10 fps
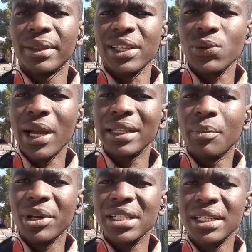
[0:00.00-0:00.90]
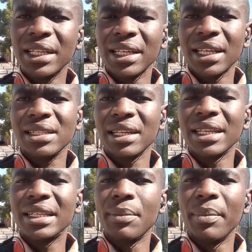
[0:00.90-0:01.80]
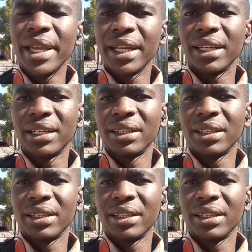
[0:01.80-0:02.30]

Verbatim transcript: That's why the printing industry needs a man.